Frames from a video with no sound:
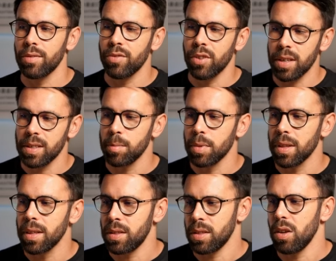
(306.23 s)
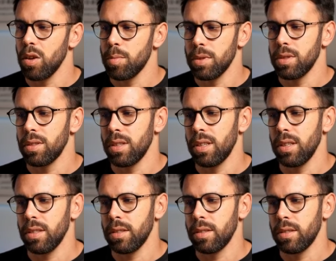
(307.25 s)
For example, let's open
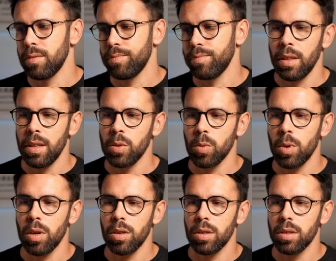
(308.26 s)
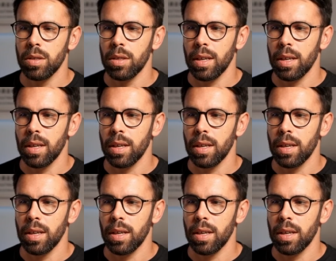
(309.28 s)
here this one,